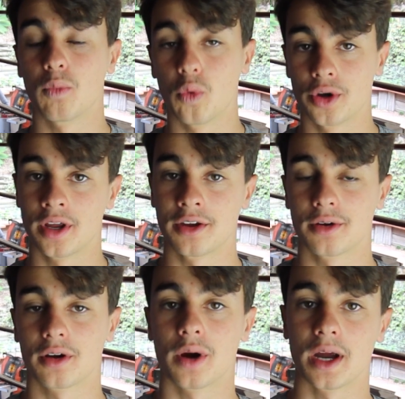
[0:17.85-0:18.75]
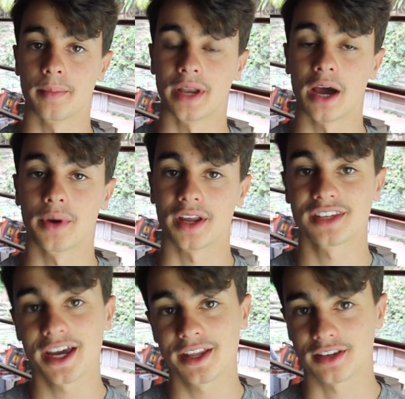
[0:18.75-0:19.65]
wood in your aquarium. Now when I
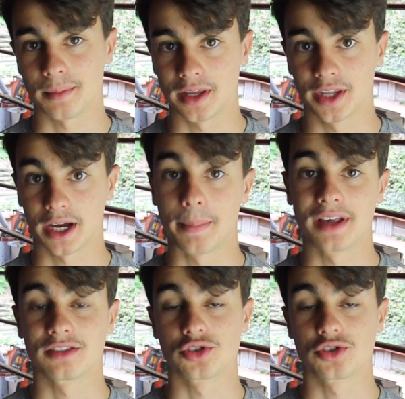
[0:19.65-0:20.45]
say this, I mean like a piece of